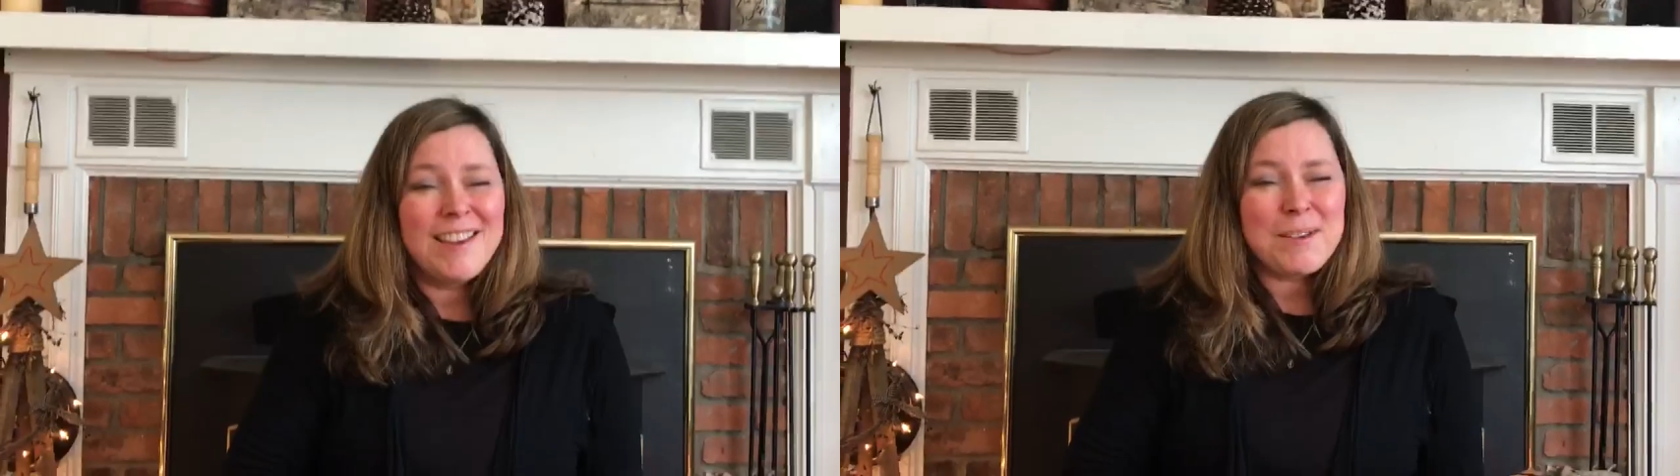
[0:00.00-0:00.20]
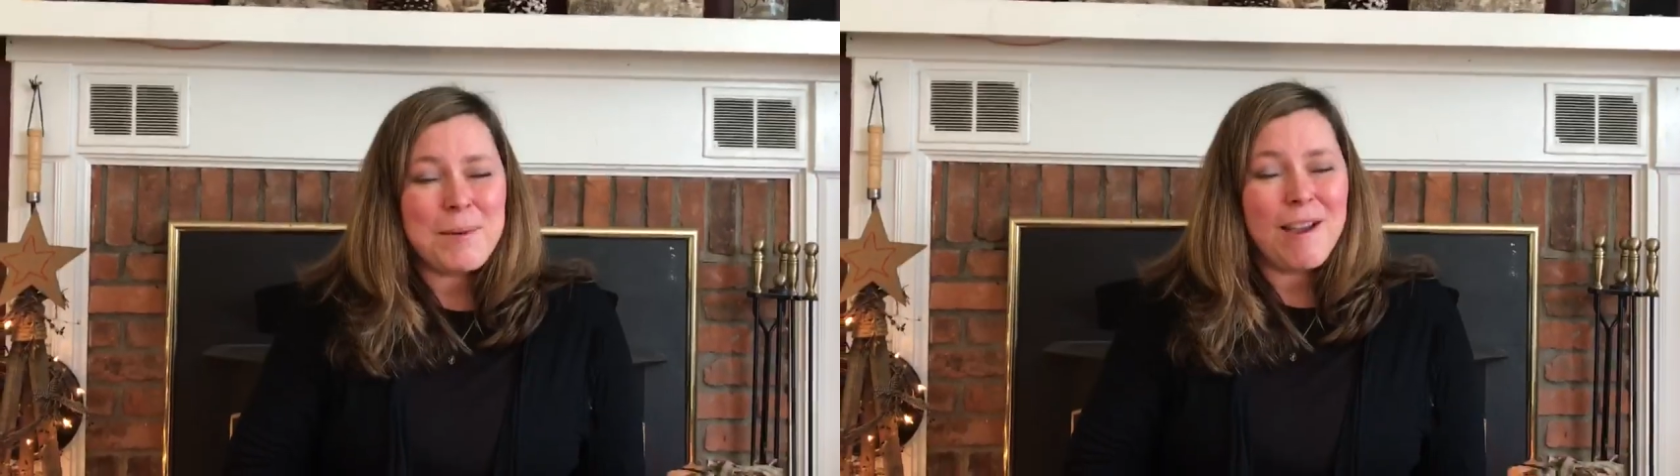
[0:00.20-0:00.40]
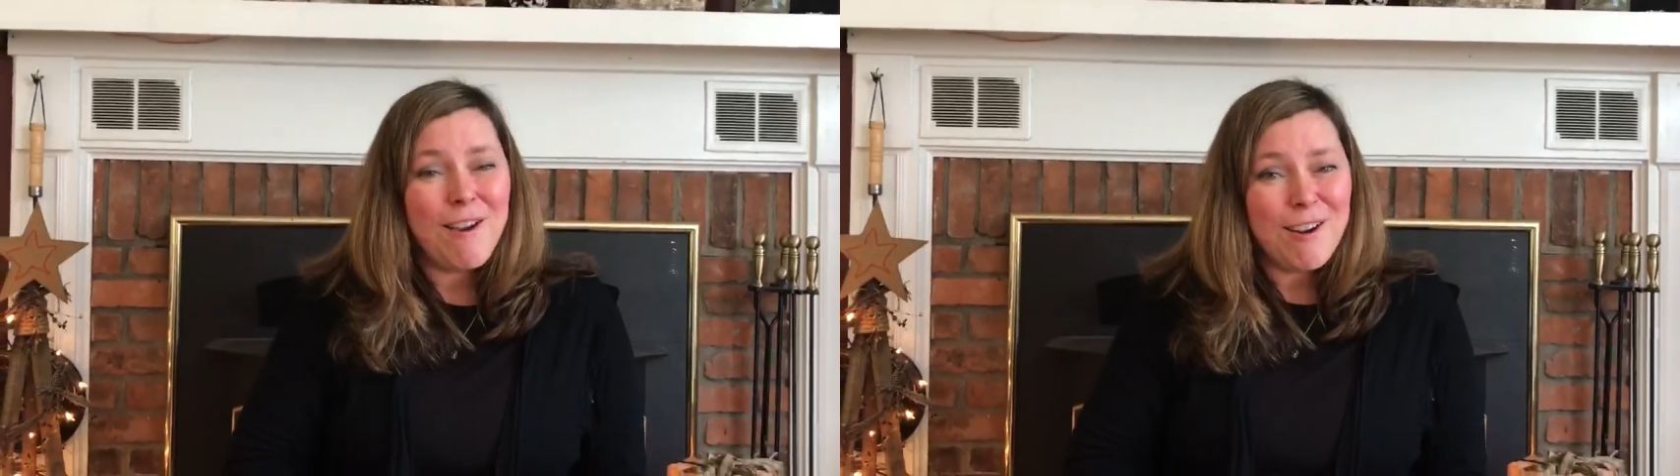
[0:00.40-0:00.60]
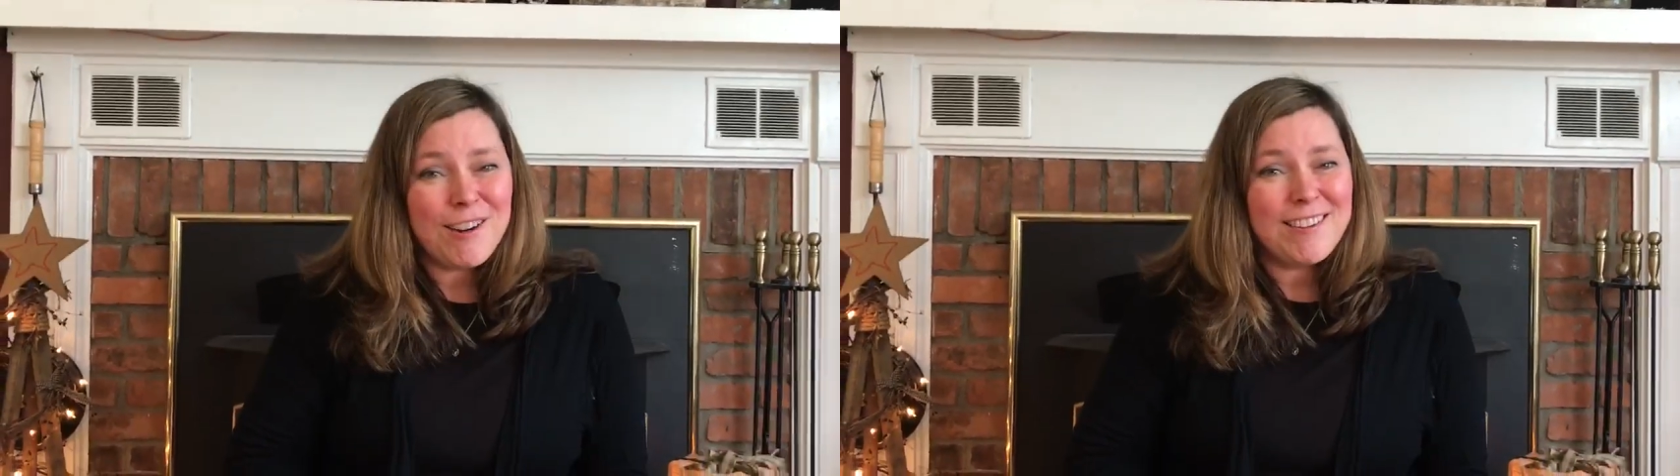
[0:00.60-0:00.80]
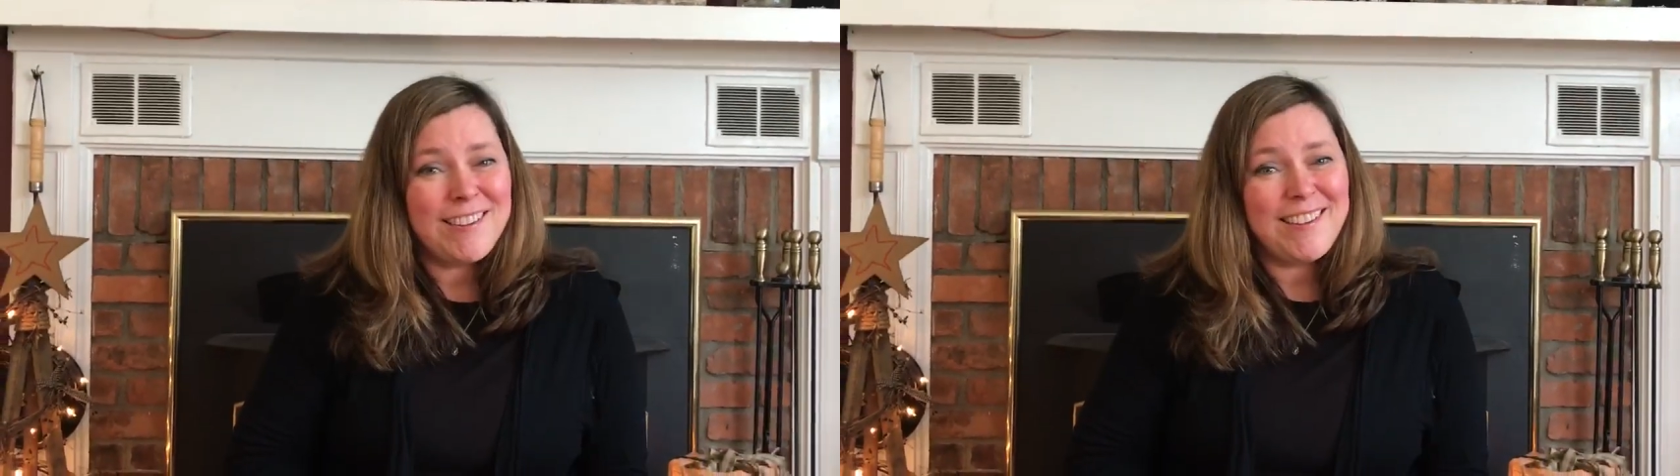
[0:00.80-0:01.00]
in my
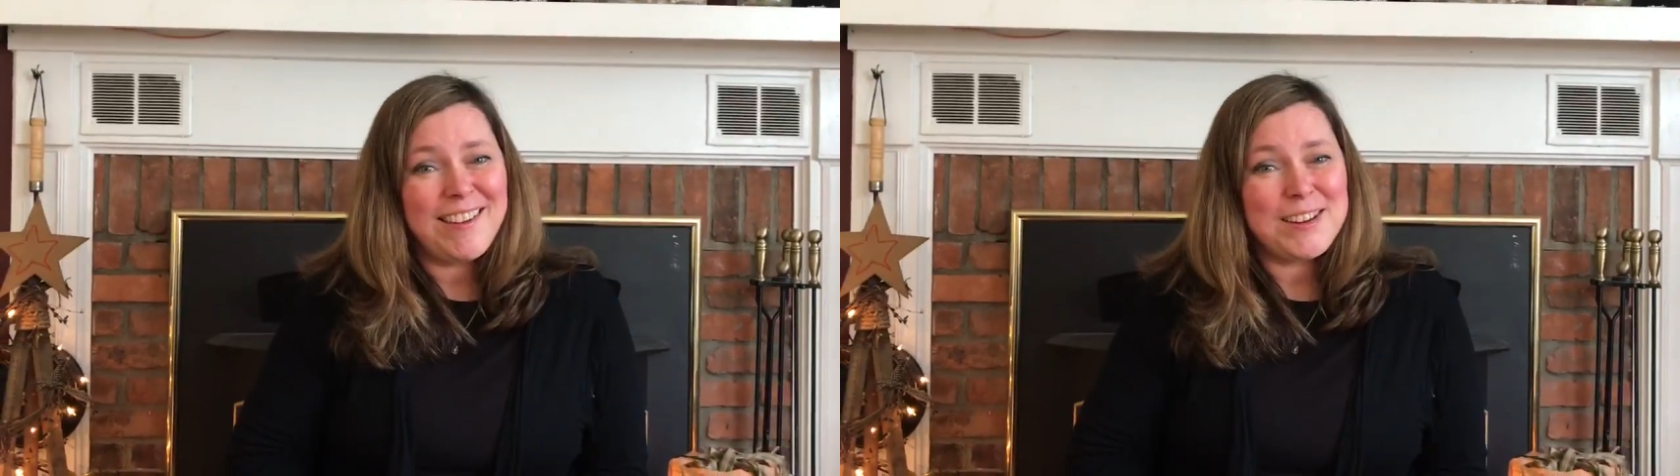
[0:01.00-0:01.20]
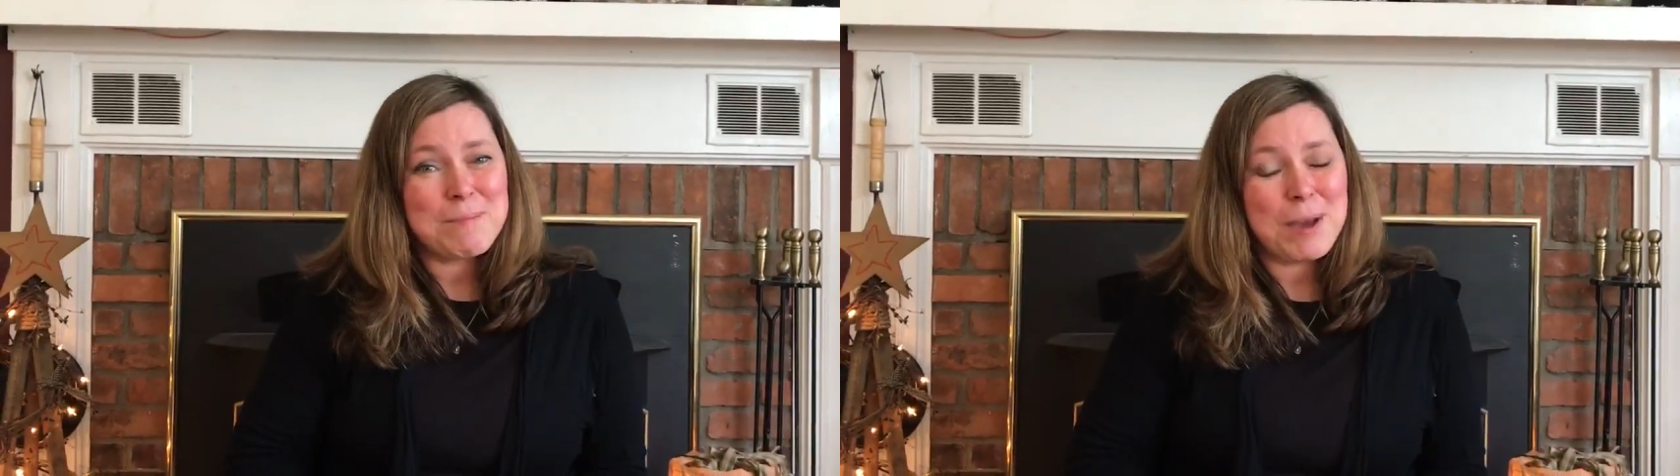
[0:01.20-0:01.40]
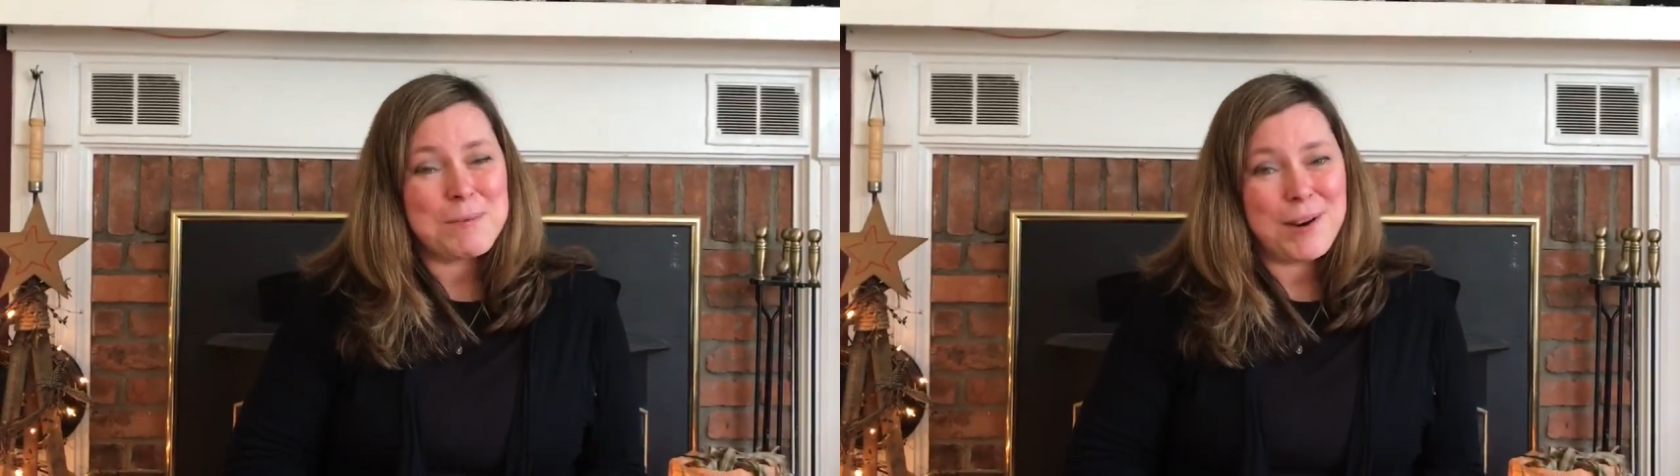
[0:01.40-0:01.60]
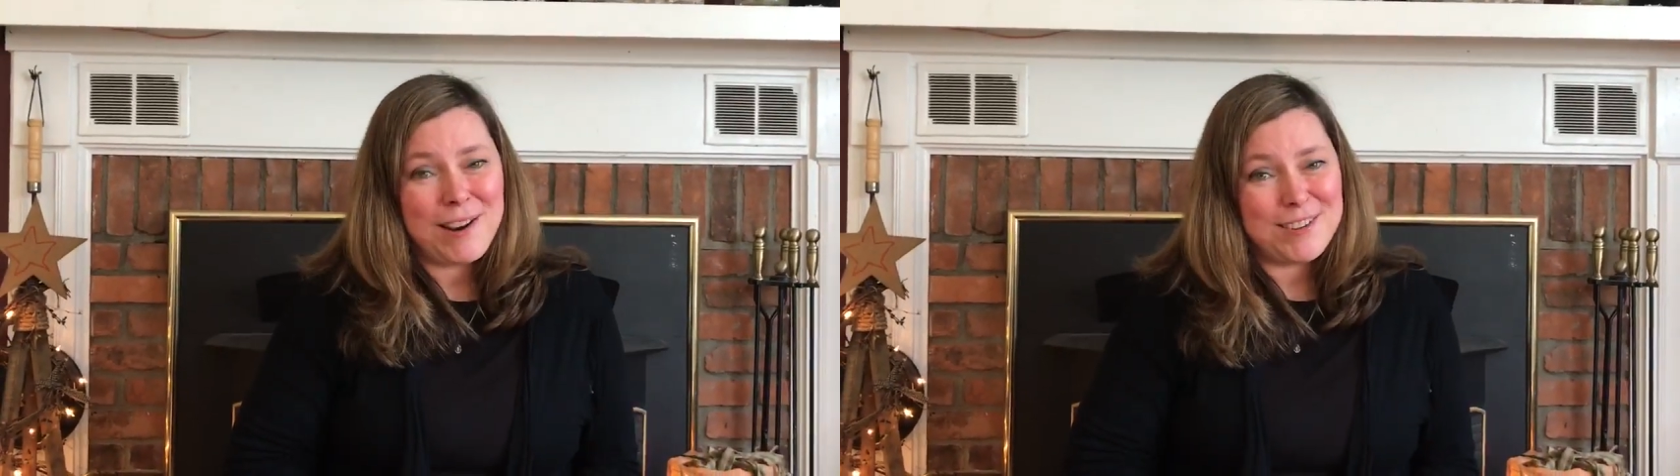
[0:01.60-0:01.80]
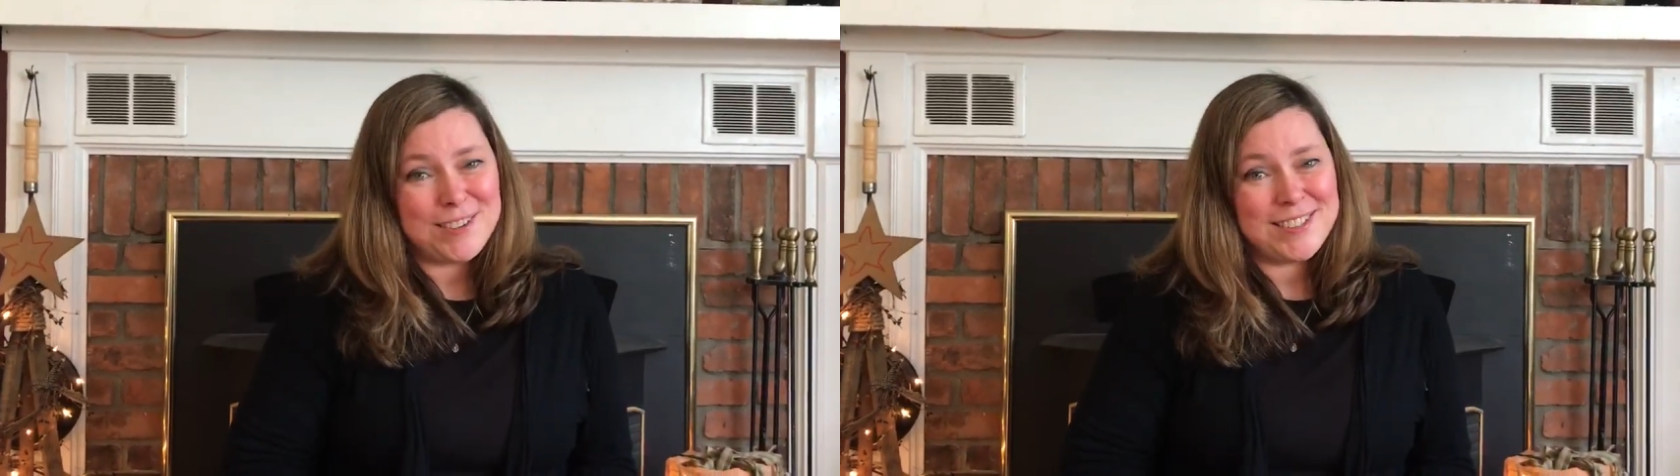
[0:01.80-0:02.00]
heart, and in my
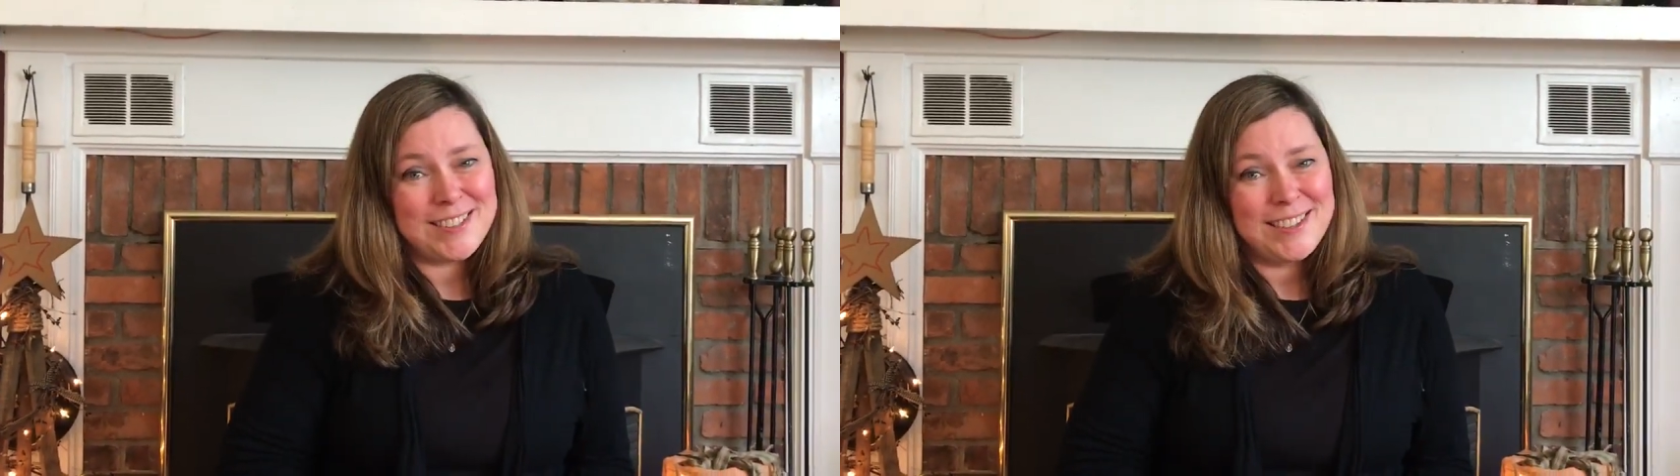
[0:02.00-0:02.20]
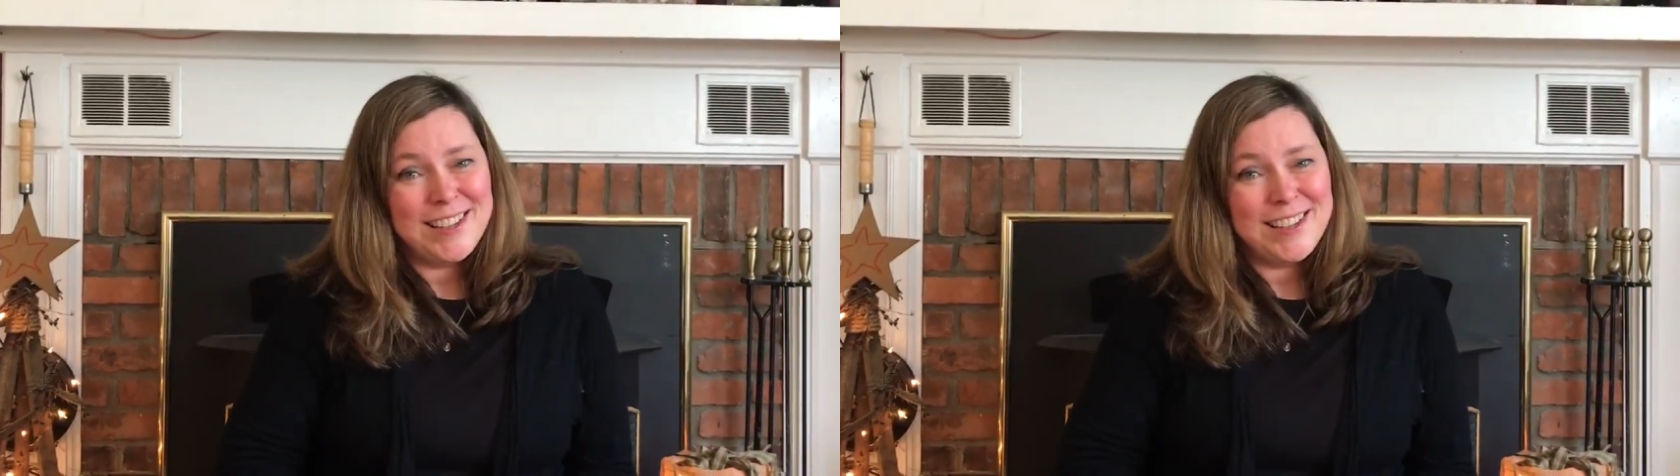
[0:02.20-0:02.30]
prayers.